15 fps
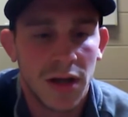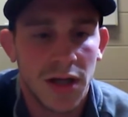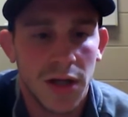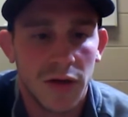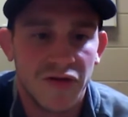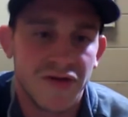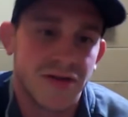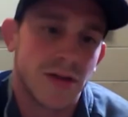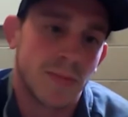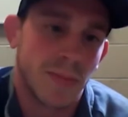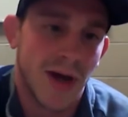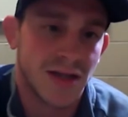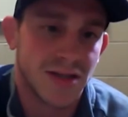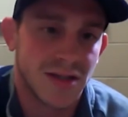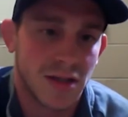you know, just
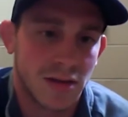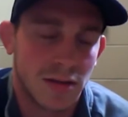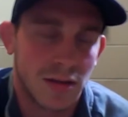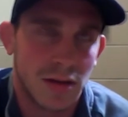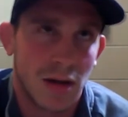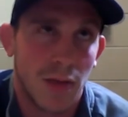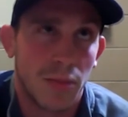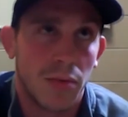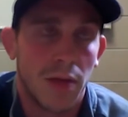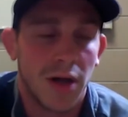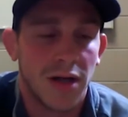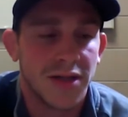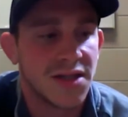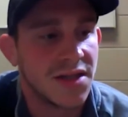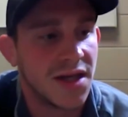past couple
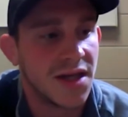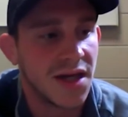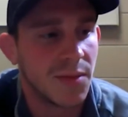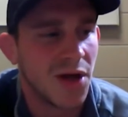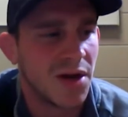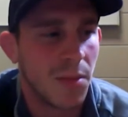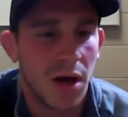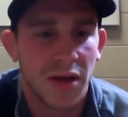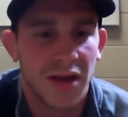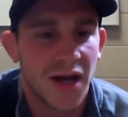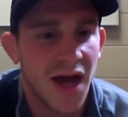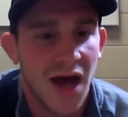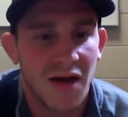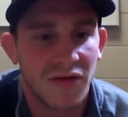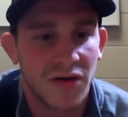months, I think about a month and
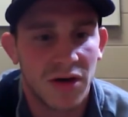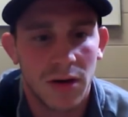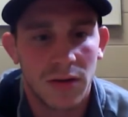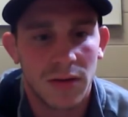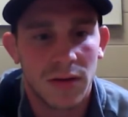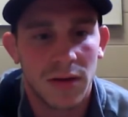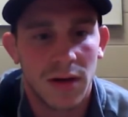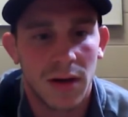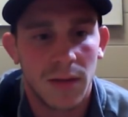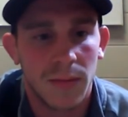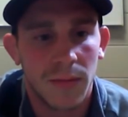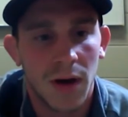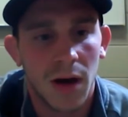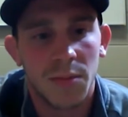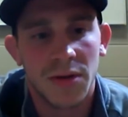a half
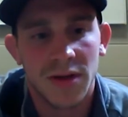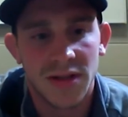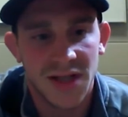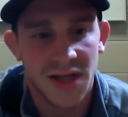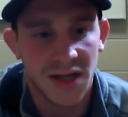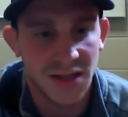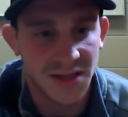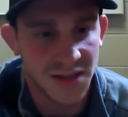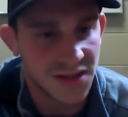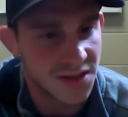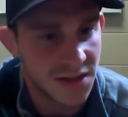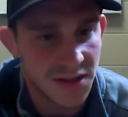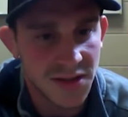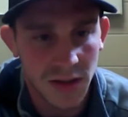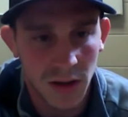ago, up in the second
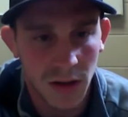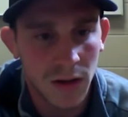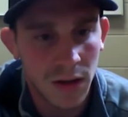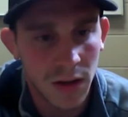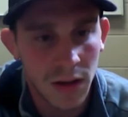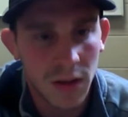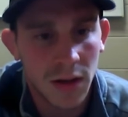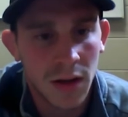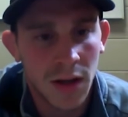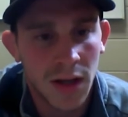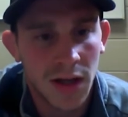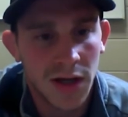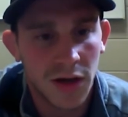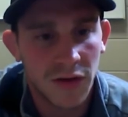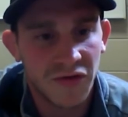assistant. So,
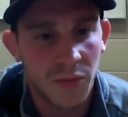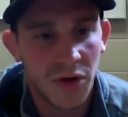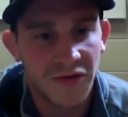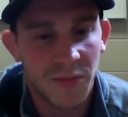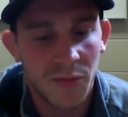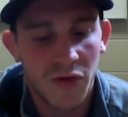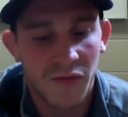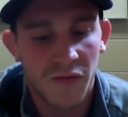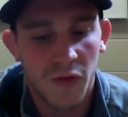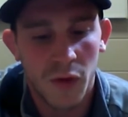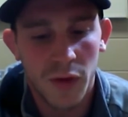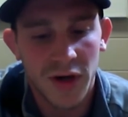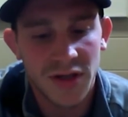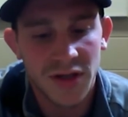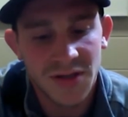you know, it's moving
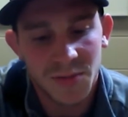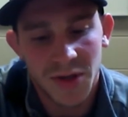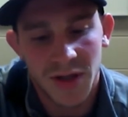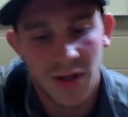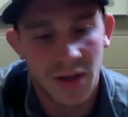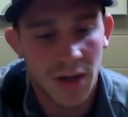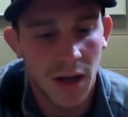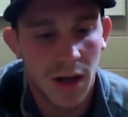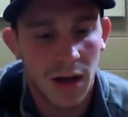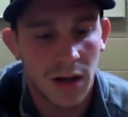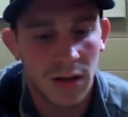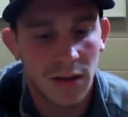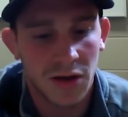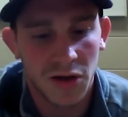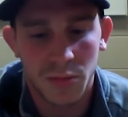forward. It's been
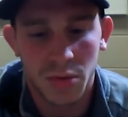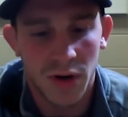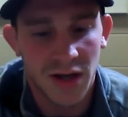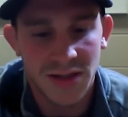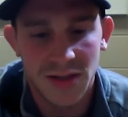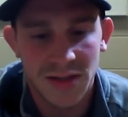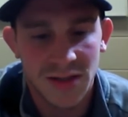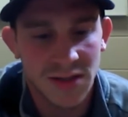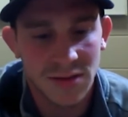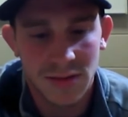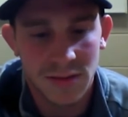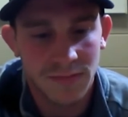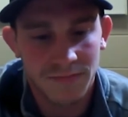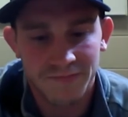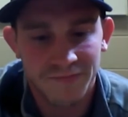a good process
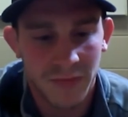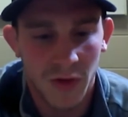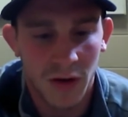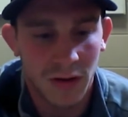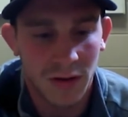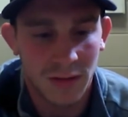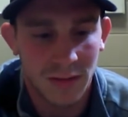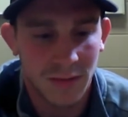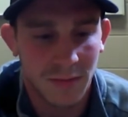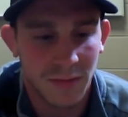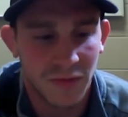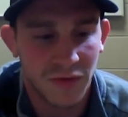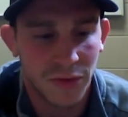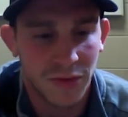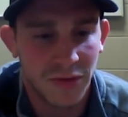
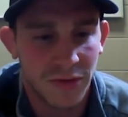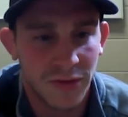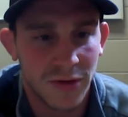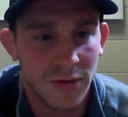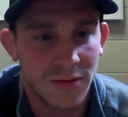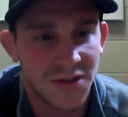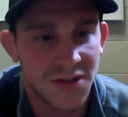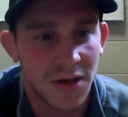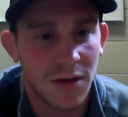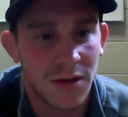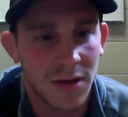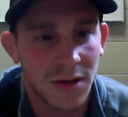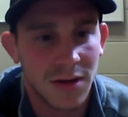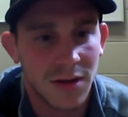through. So